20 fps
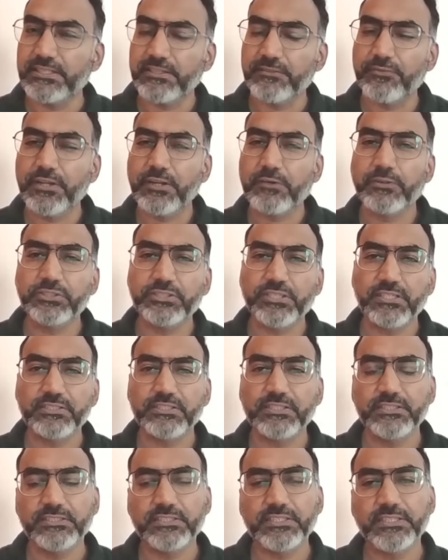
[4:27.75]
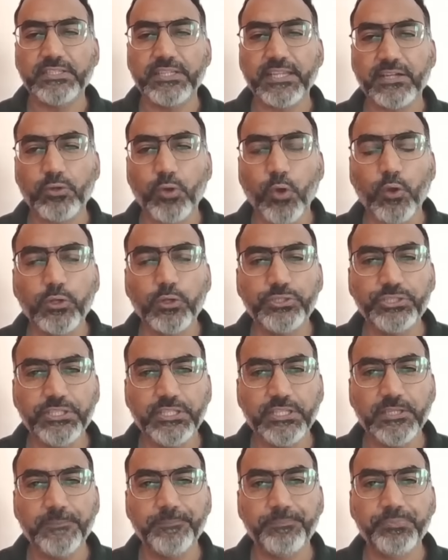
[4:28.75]
and frequent changes in
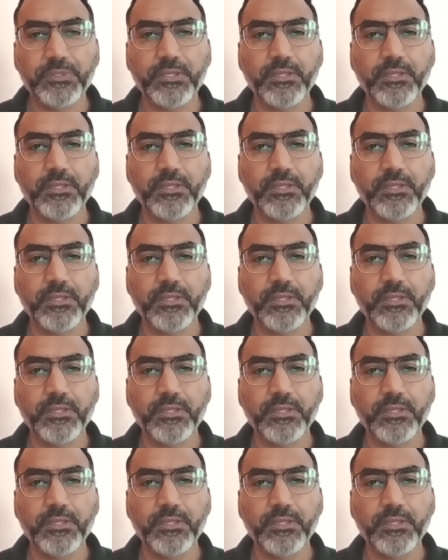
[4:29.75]
technology,